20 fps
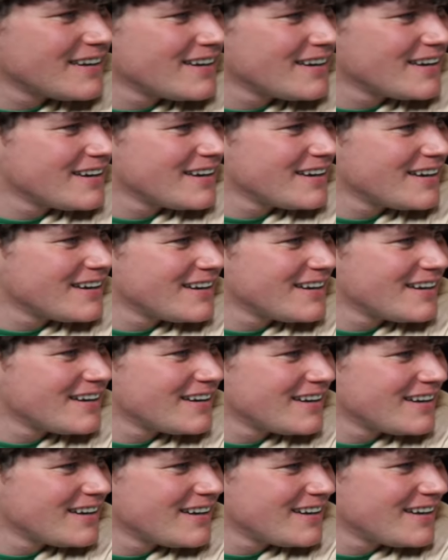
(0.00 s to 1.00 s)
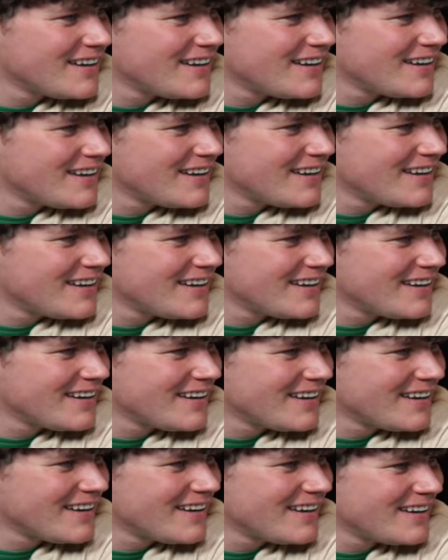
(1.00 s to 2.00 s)

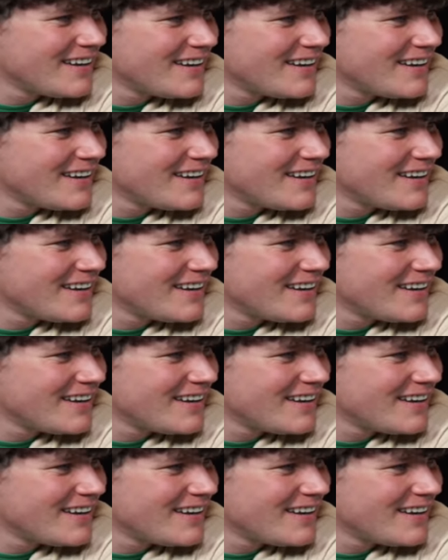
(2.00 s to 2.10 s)
(silent)